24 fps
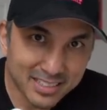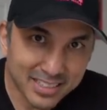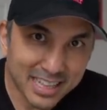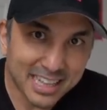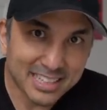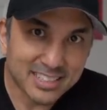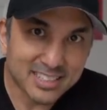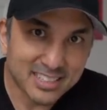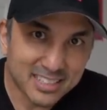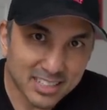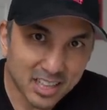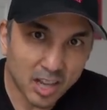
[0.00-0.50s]

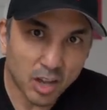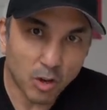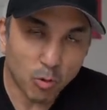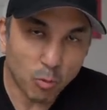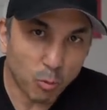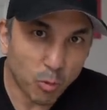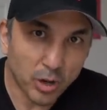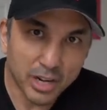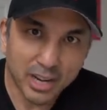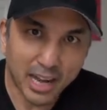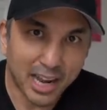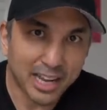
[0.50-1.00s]
that's
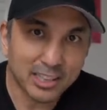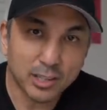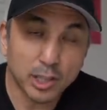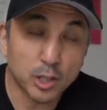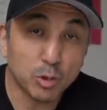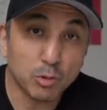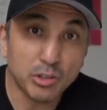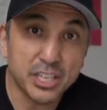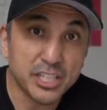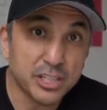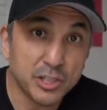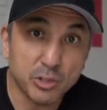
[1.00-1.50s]
what I
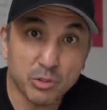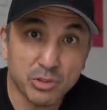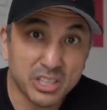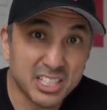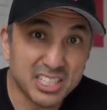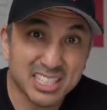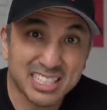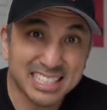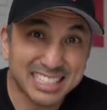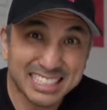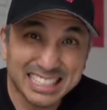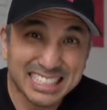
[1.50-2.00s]
literally do
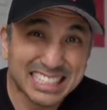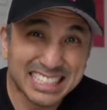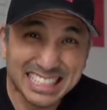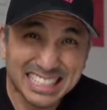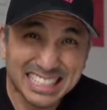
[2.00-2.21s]
this.